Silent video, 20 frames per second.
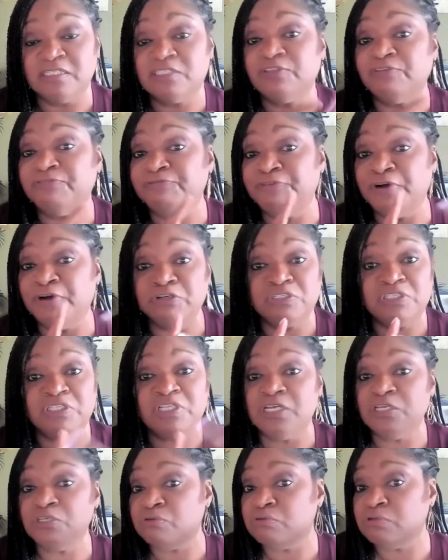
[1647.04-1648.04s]
the first
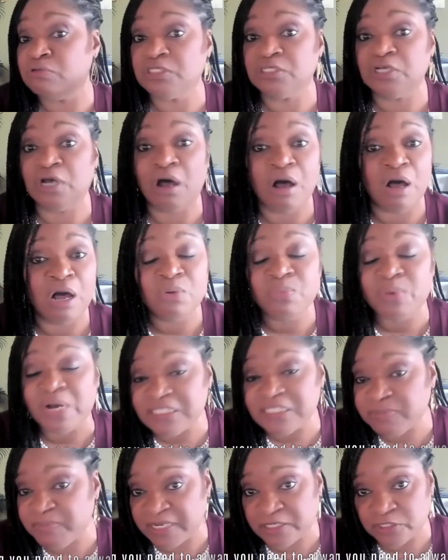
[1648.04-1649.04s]
thing you need to
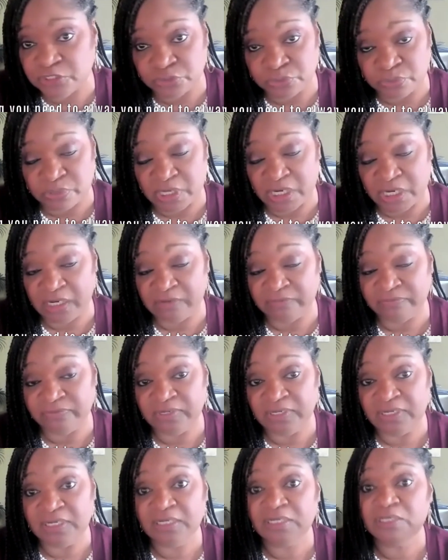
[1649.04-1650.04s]
always make sure of,
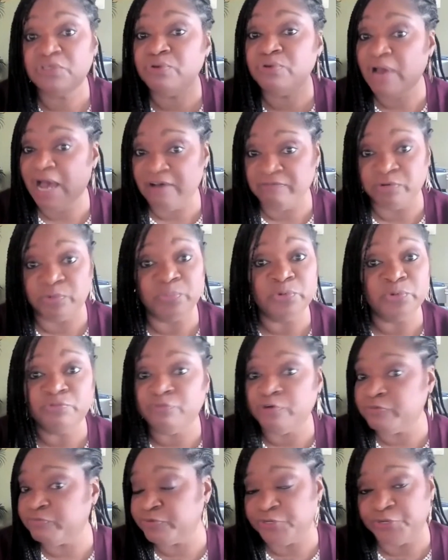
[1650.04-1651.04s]
you have a roof
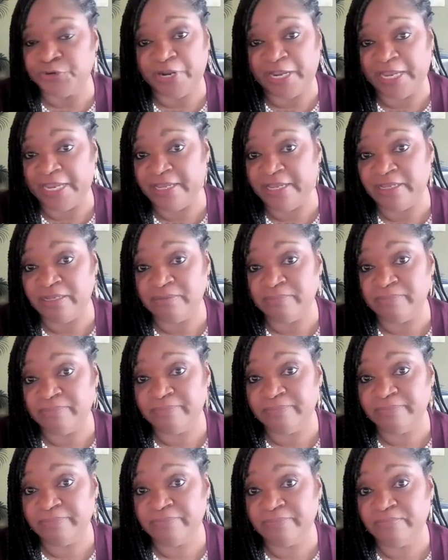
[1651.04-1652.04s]
over your head.
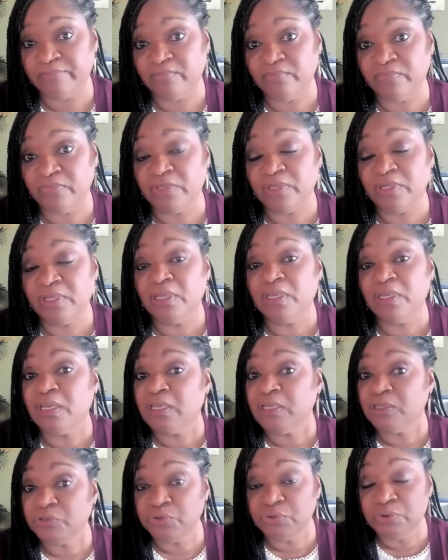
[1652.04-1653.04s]

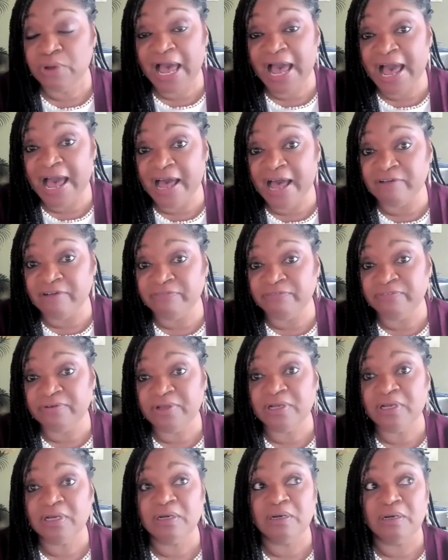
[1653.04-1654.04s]
You have
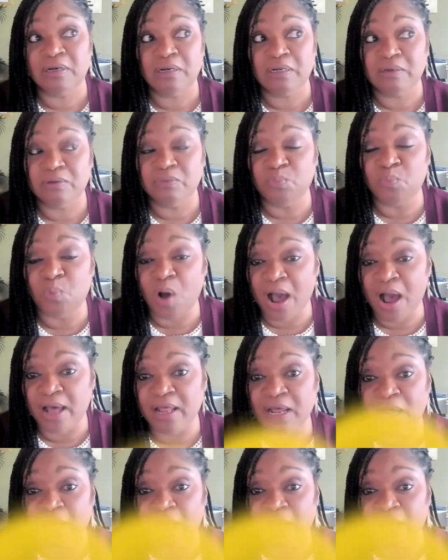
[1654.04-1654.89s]
what